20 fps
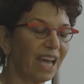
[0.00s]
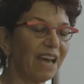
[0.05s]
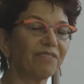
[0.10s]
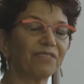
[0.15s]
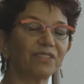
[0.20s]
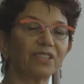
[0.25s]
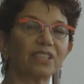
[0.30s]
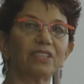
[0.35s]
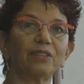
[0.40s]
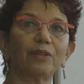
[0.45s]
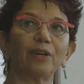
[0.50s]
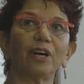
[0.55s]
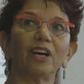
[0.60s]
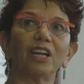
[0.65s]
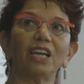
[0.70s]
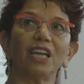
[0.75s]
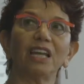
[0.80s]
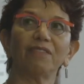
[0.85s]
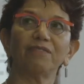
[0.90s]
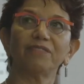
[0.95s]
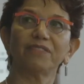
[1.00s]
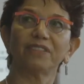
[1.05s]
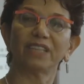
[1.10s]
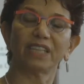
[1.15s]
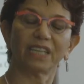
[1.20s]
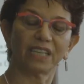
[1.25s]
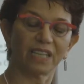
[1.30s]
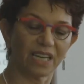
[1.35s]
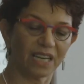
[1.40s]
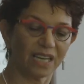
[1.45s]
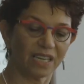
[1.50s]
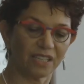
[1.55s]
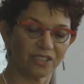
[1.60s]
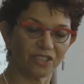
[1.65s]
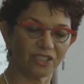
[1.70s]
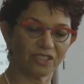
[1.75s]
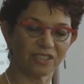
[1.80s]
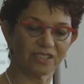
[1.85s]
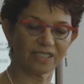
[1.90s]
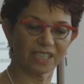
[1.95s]
after I left the
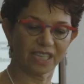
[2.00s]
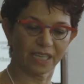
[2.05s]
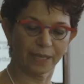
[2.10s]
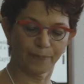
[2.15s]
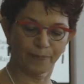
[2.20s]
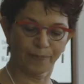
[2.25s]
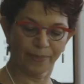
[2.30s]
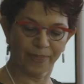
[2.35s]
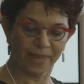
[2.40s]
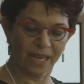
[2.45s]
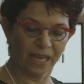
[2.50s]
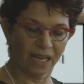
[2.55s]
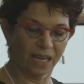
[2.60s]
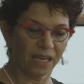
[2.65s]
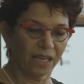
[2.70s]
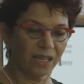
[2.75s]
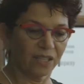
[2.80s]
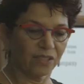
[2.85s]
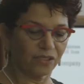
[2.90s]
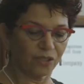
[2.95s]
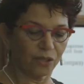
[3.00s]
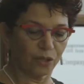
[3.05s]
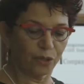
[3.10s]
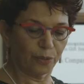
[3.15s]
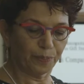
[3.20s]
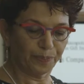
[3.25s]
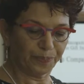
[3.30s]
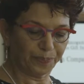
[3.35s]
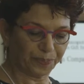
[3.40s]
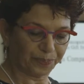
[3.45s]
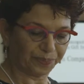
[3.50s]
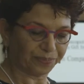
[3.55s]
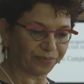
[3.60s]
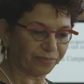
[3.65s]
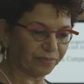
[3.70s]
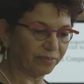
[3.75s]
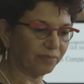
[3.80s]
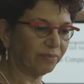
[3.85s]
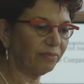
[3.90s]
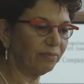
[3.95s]
agency. So,
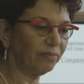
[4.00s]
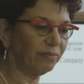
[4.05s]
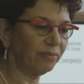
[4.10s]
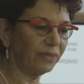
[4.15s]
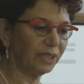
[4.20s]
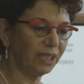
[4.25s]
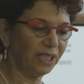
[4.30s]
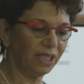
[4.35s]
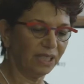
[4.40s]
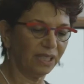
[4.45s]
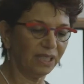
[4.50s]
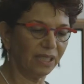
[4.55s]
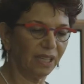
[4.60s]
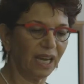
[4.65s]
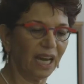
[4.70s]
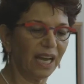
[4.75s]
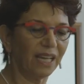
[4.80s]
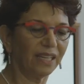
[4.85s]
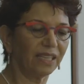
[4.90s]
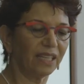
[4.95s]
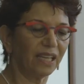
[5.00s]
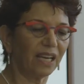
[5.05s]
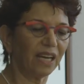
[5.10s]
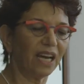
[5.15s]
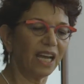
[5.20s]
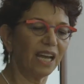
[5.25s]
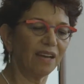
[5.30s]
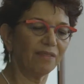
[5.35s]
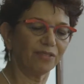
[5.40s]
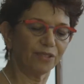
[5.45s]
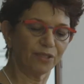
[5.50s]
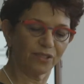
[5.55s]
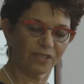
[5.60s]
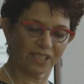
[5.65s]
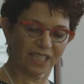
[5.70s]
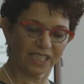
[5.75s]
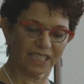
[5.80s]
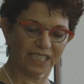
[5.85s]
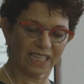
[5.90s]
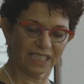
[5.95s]
and I have to
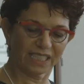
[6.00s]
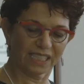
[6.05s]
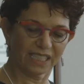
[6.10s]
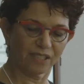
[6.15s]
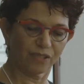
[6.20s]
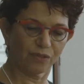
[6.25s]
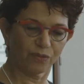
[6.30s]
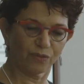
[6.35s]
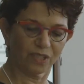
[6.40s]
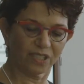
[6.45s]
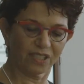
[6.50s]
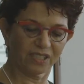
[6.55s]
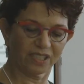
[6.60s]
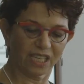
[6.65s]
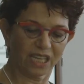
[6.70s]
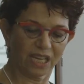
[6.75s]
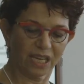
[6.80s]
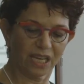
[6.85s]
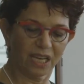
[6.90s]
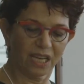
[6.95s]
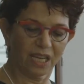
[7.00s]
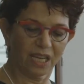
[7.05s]
say that this was